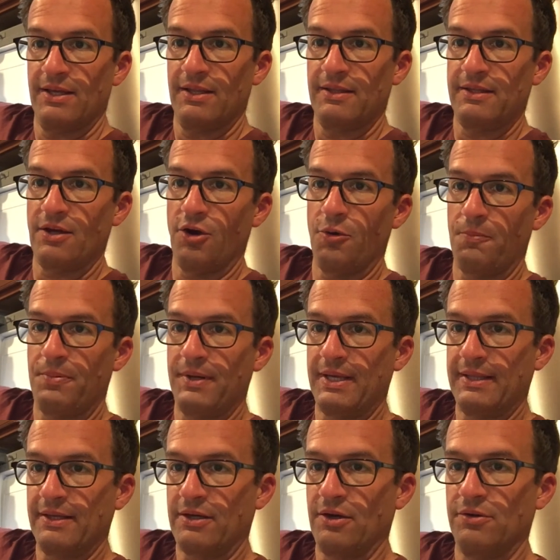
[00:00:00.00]
the
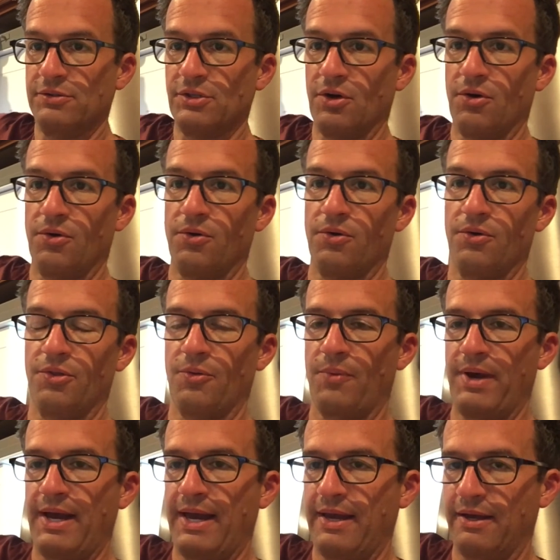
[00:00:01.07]
opening that goes all the
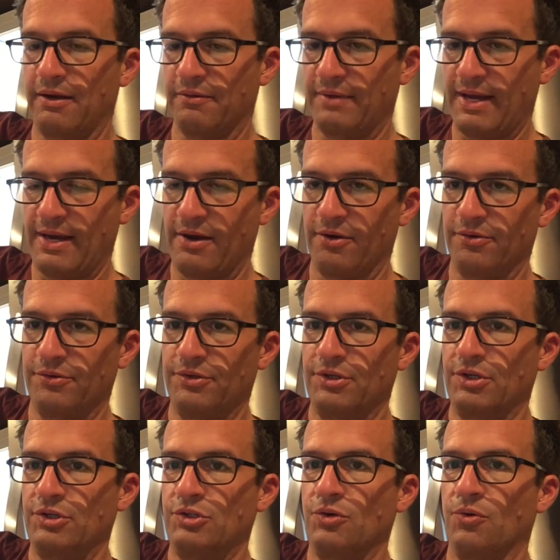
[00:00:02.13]
way around
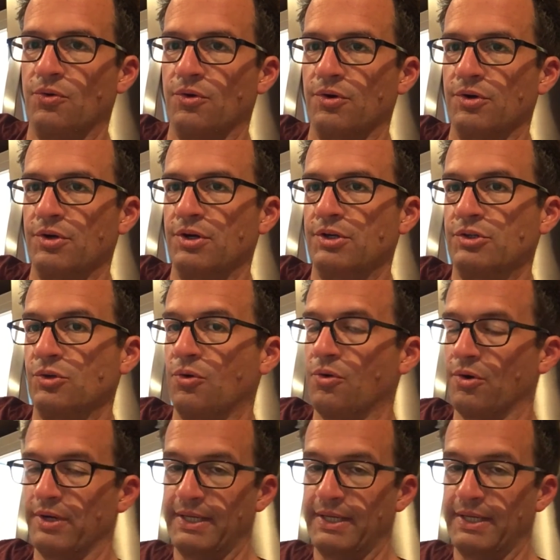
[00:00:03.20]
your door.